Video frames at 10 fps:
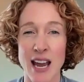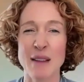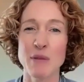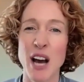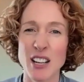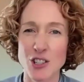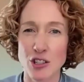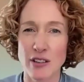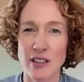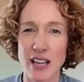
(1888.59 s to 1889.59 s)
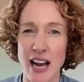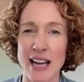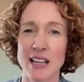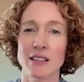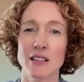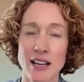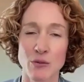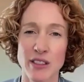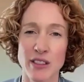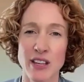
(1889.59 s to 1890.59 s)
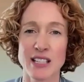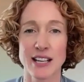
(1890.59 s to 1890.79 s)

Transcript: I'm not sure that I align with this.